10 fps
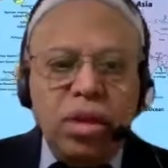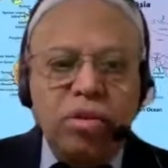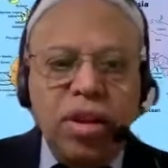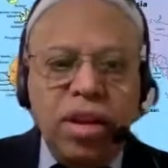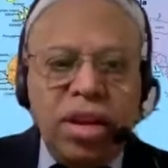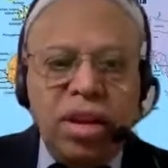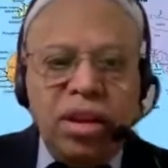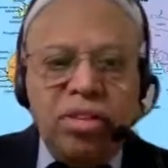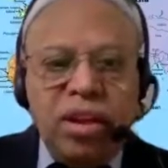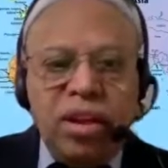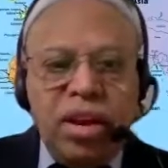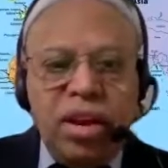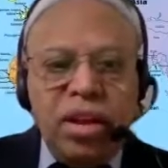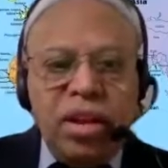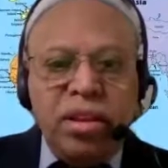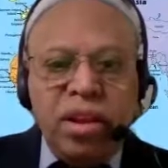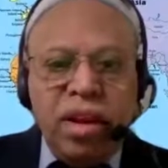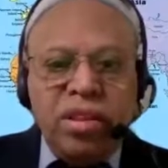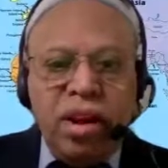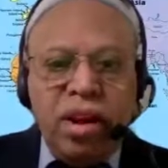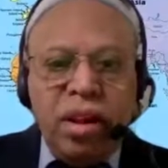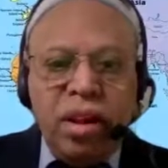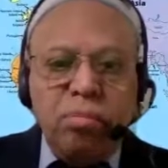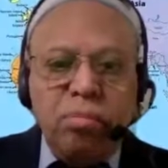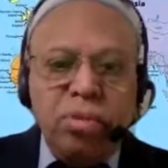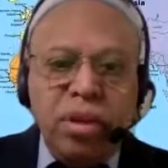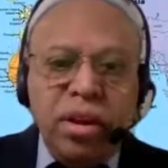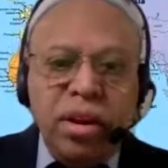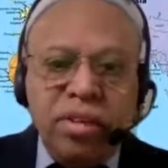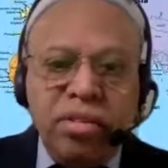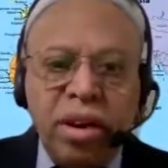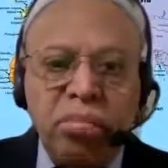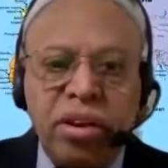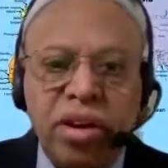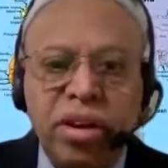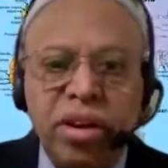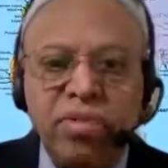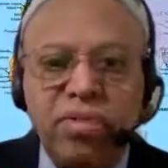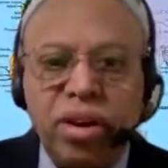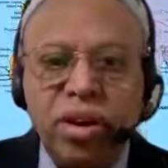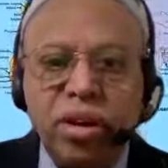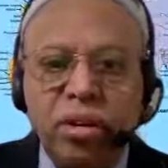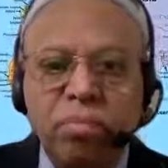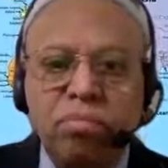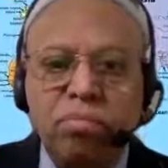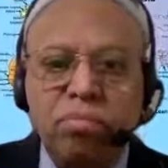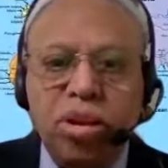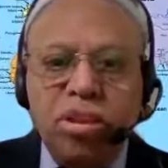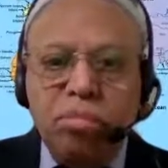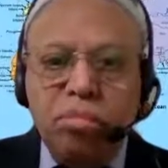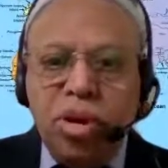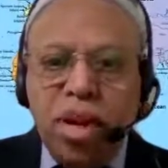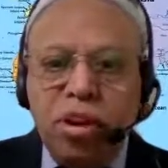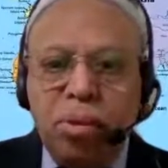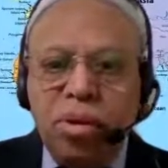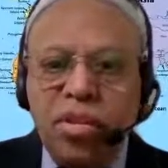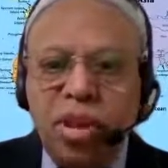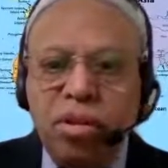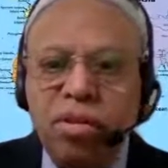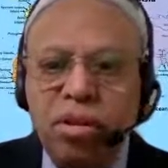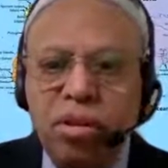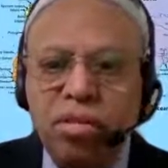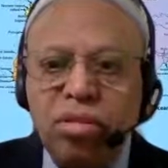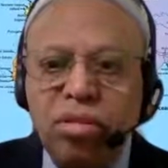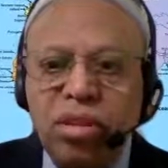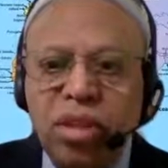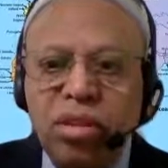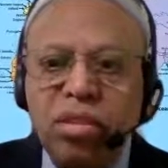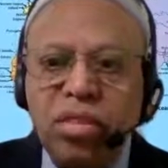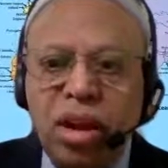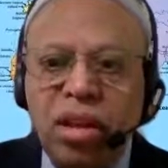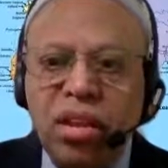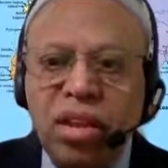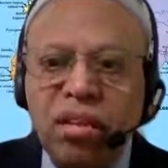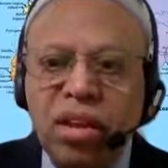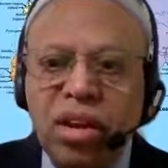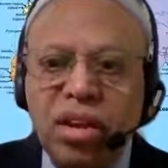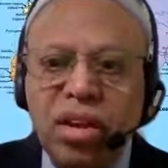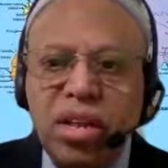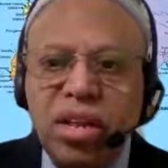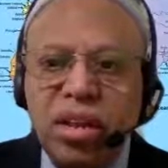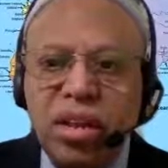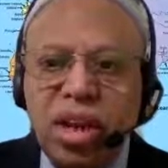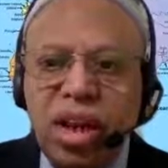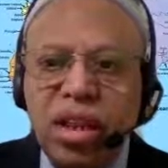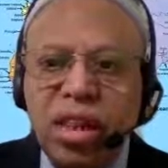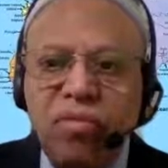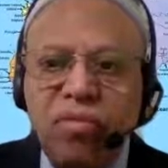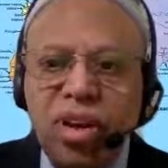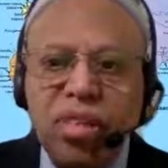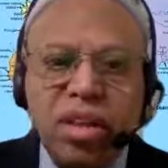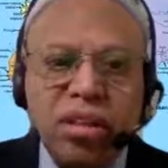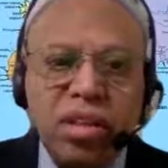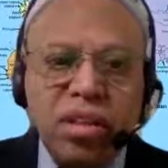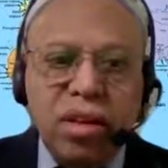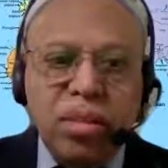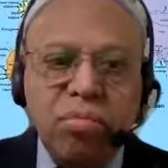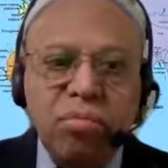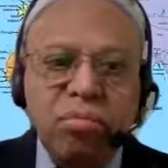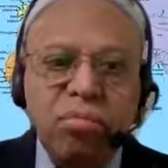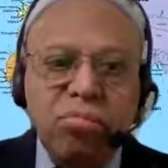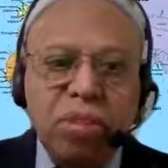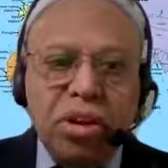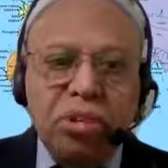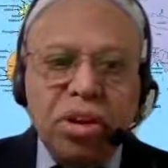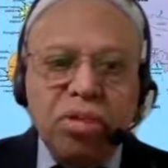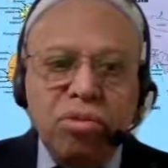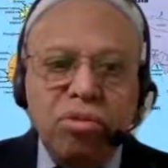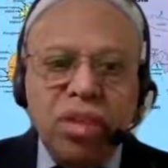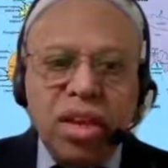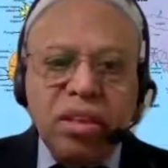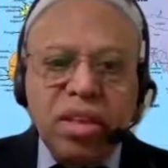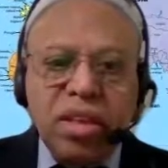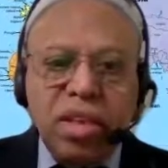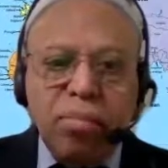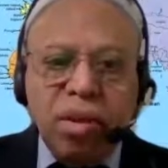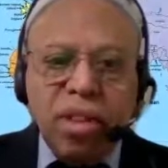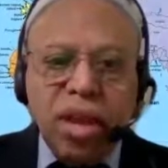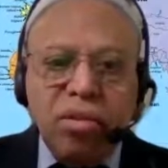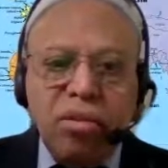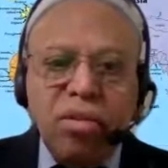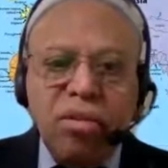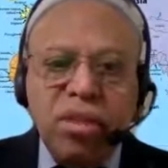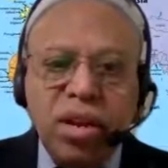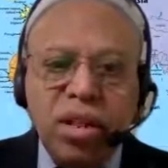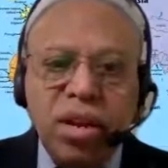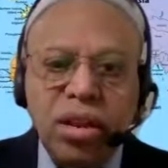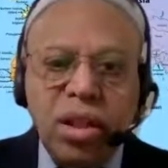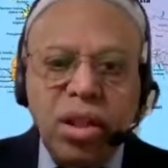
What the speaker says: United Nations and International Monetary Fund must put economic sanction on such unjust countries till they fix their system by doing true justice among their own citizens